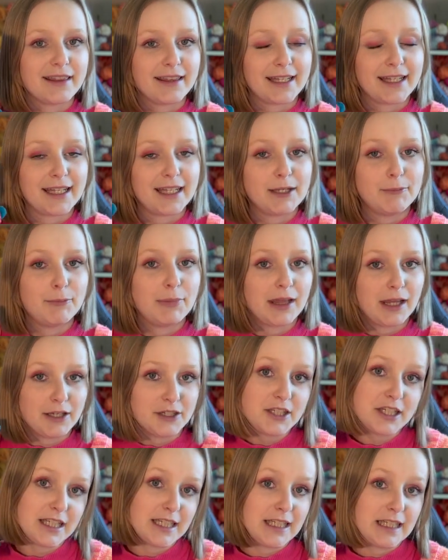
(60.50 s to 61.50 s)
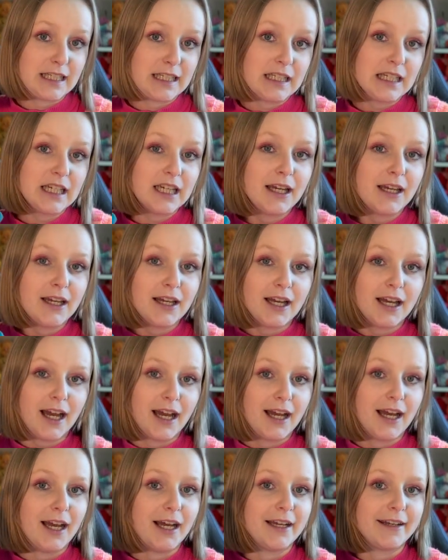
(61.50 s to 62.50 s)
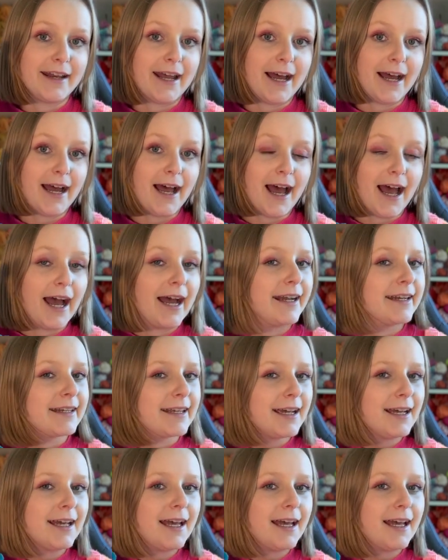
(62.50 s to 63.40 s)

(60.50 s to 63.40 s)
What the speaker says: the plushie that Anya